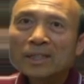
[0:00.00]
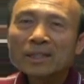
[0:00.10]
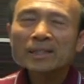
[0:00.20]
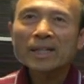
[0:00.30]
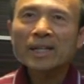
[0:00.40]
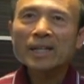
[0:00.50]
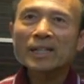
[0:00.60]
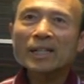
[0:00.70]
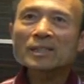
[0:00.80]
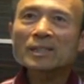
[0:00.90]
Okay,
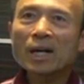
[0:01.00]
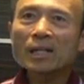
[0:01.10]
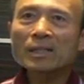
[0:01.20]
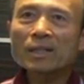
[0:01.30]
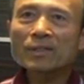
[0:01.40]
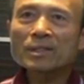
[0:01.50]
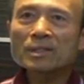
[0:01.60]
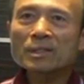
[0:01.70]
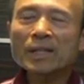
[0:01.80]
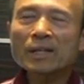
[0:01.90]
and then God gave
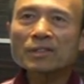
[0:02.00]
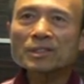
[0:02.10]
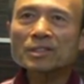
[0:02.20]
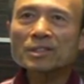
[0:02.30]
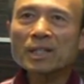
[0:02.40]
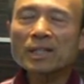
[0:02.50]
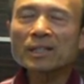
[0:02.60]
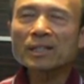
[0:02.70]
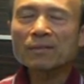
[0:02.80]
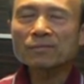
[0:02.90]
us, gave us His Son
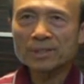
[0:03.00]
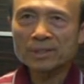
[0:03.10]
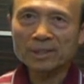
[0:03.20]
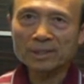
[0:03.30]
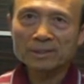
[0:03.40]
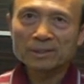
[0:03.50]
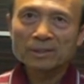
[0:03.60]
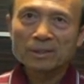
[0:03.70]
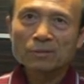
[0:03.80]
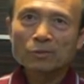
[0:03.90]
and everything.
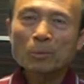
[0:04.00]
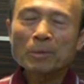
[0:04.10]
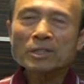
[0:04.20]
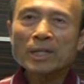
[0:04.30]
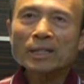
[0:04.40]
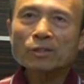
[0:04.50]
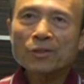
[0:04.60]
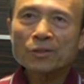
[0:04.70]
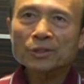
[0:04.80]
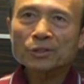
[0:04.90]
Romans
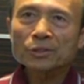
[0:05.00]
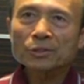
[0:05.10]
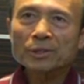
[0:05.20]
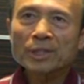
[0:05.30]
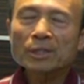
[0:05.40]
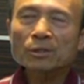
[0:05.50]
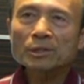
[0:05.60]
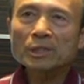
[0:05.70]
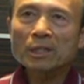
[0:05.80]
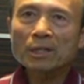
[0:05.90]
8.32, He who
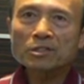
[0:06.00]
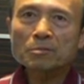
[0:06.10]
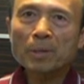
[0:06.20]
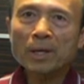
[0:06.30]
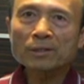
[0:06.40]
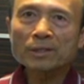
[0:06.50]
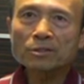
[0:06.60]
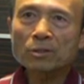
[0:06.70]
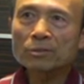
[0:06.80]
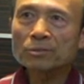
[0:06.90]
did not spare
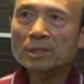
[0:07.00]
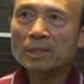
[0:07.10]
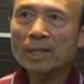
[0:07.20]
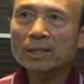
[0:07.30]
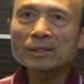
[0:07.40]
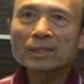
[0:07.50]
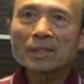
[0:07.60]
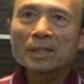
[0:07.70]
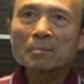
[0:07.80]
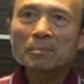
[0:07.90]
His own Son,
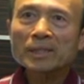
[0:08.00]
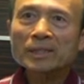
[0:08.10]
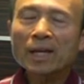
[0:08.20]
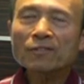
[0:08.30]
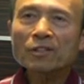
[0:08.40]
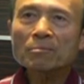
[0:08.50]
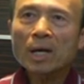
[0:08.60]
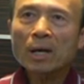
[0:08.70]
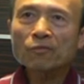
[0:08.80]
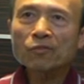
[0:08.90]
but gave Him
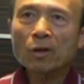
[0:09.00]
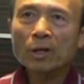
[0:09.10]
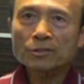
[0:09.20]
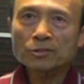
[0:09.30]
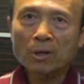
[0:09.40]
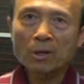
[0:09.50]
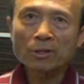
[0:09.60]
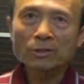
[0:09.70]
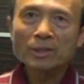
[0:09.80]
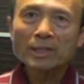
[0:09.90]
up for us
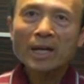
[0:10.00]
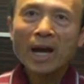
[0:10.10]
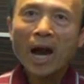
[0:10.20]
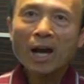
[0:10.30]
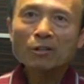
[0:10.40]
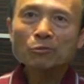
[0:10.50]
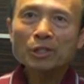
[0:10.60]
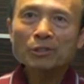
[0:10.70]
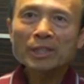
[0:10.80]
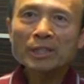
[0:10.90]
all how
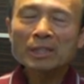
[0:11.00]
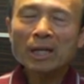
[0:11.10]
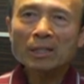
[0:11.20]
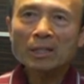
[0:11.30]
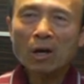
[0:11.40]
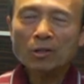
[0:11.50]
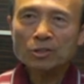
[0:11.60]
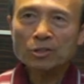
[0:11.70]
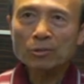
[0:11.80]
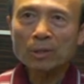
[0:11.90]
will he not
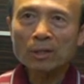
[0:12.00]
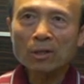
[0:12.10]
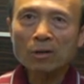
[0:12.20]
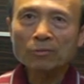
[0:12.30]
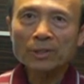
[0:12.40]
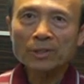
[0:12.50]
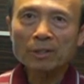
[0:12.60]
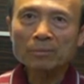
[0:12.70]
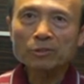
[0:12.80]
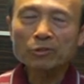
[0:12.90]
also along with
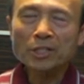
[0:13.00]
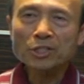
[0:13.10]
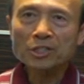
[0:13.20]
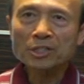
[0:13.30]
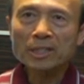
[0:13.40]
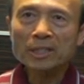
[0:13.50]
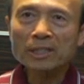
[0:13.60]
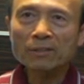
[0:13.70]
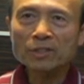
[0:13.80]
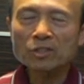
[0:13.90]
him graciously
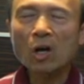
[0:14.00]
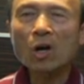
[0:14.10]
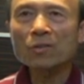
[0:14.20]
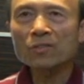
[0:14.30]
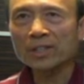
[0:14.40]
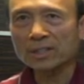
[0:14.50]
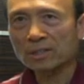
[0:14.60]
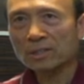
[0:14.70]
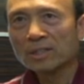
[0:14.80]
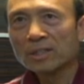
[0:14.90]
give us all things?